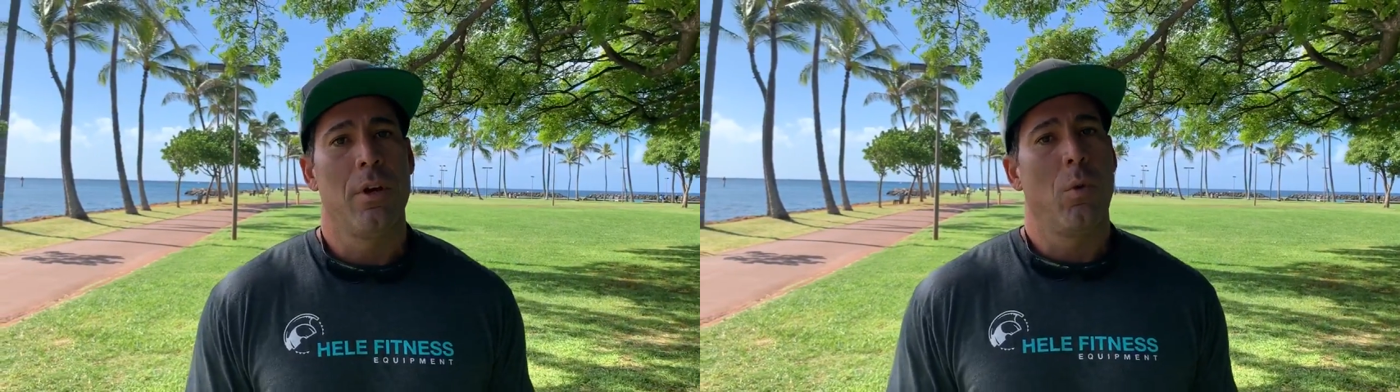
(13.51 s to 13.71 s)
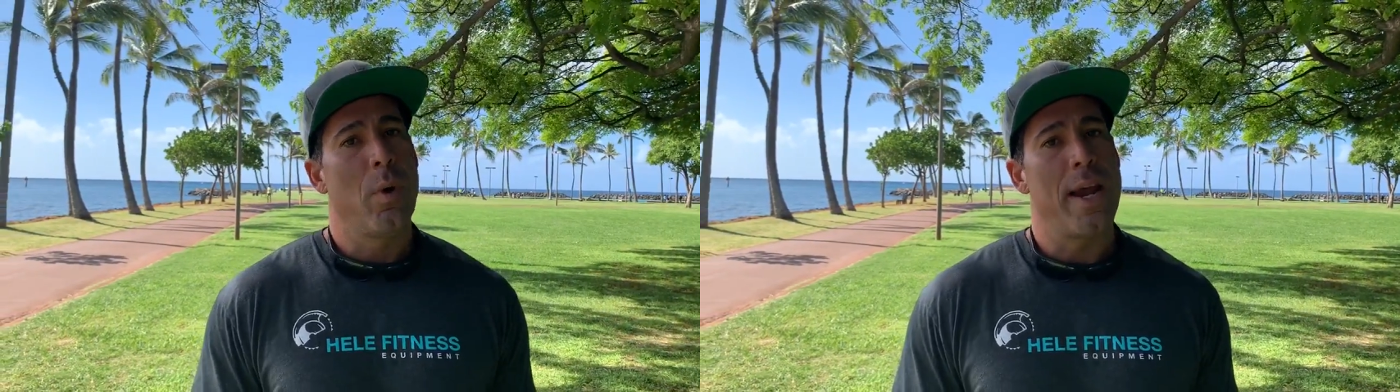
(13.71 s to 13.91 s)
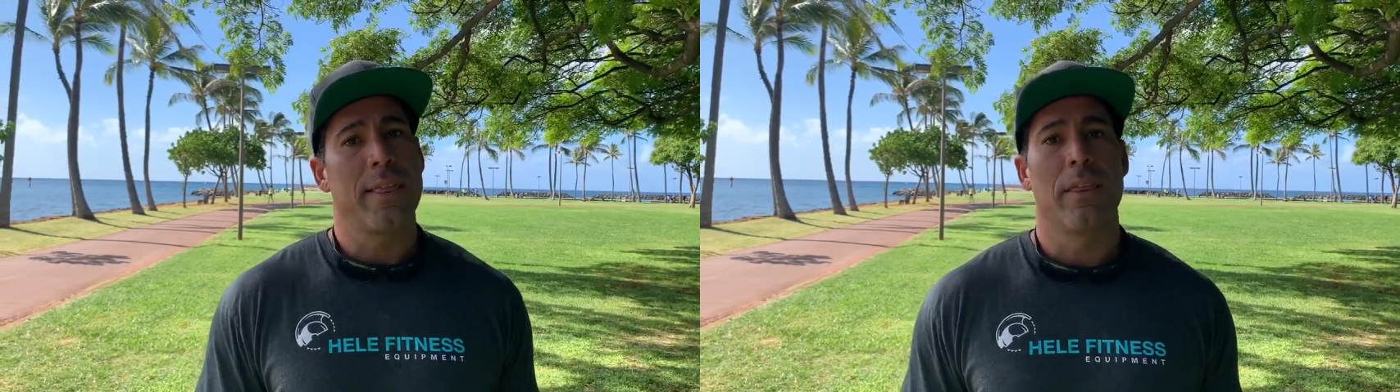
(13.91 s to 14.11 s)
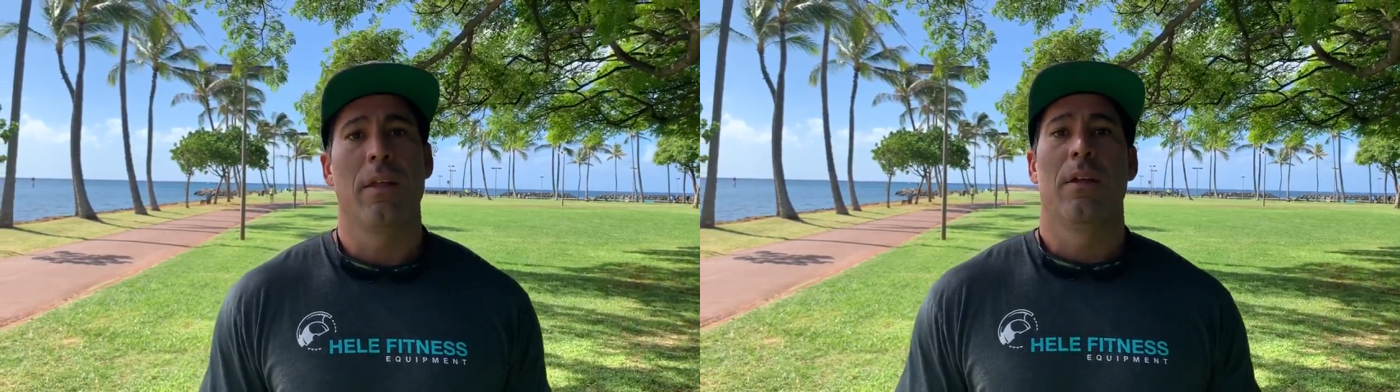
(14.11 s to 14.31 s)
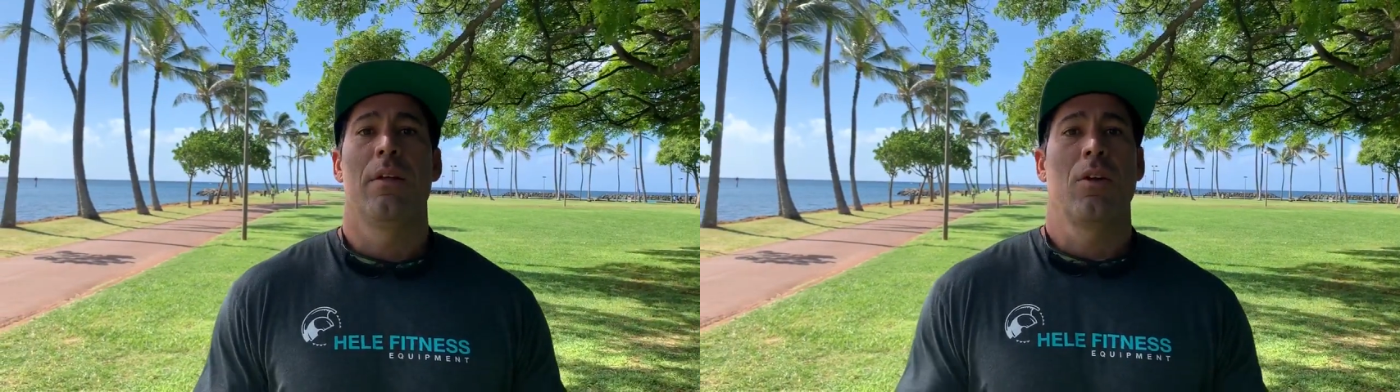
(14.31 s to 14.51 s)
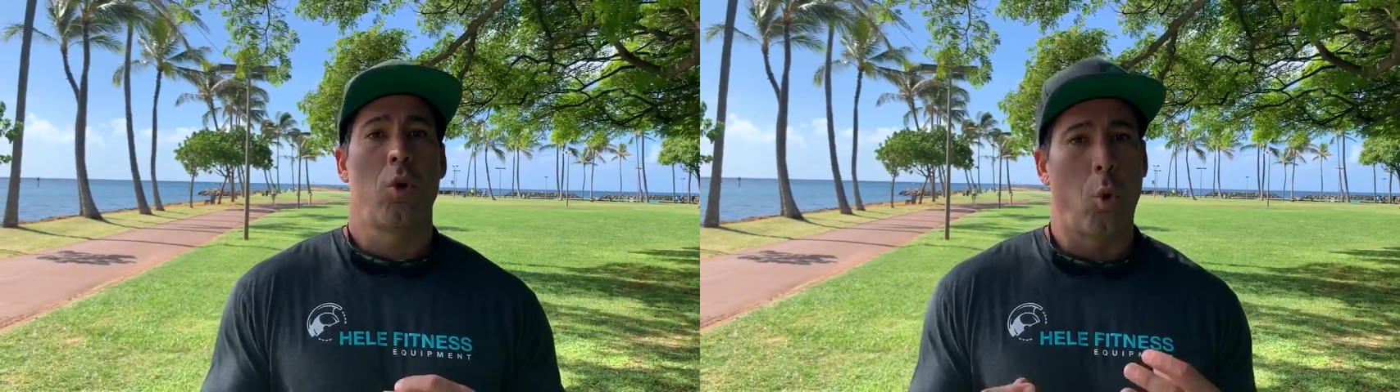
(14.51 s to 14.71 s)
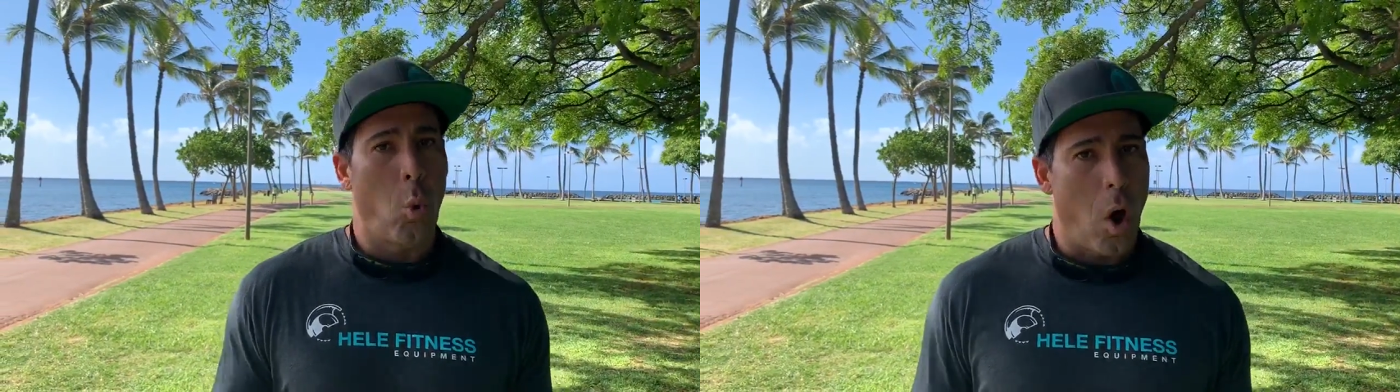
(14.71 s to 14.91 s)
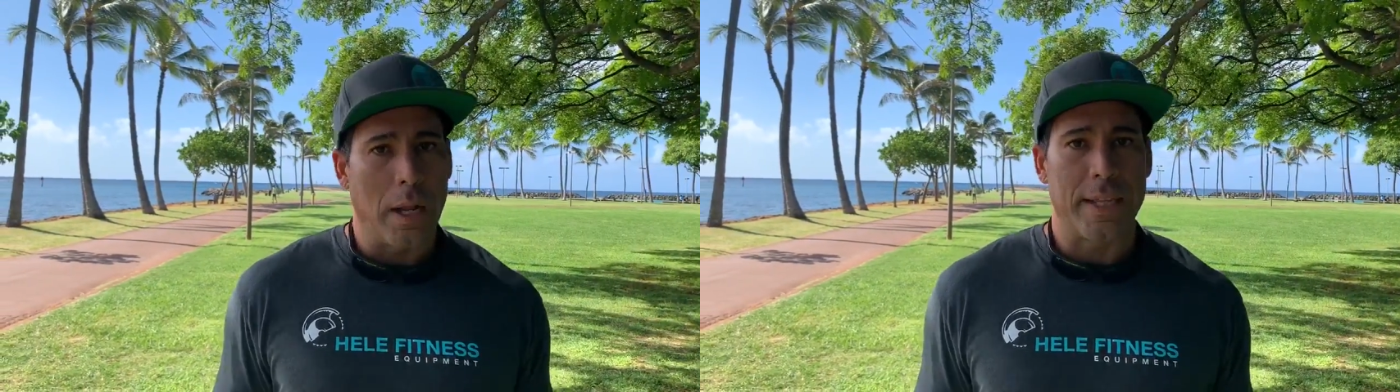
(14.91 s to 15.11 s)
with
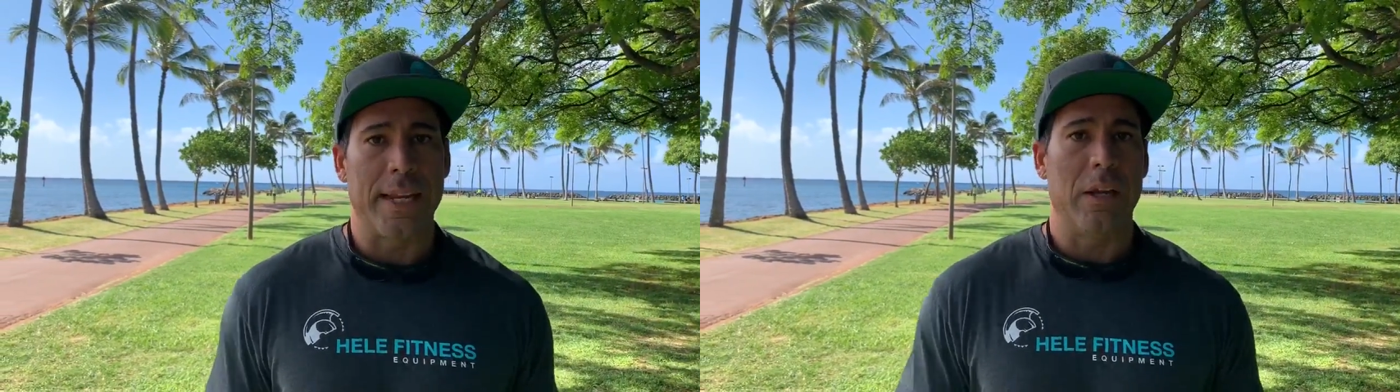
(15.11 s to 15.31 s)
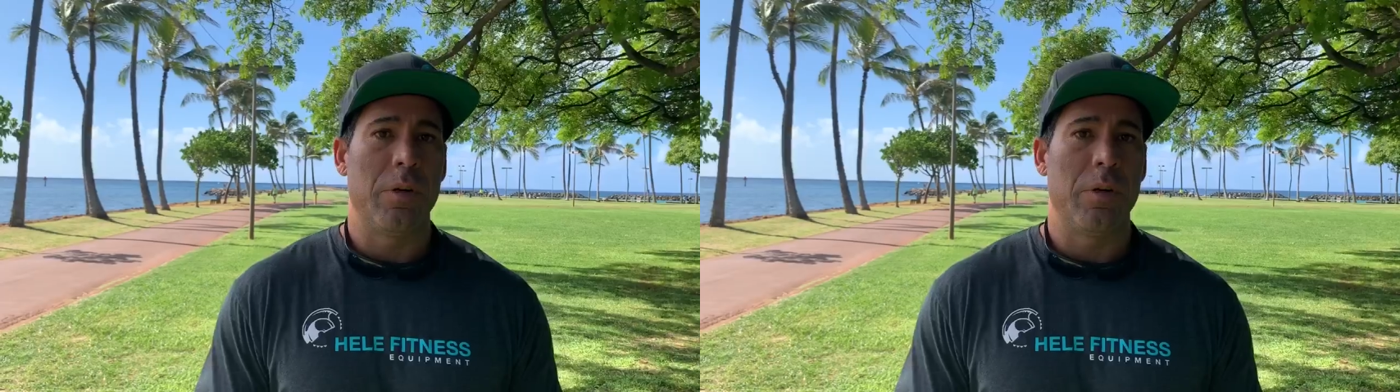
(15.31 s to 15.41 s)
quality.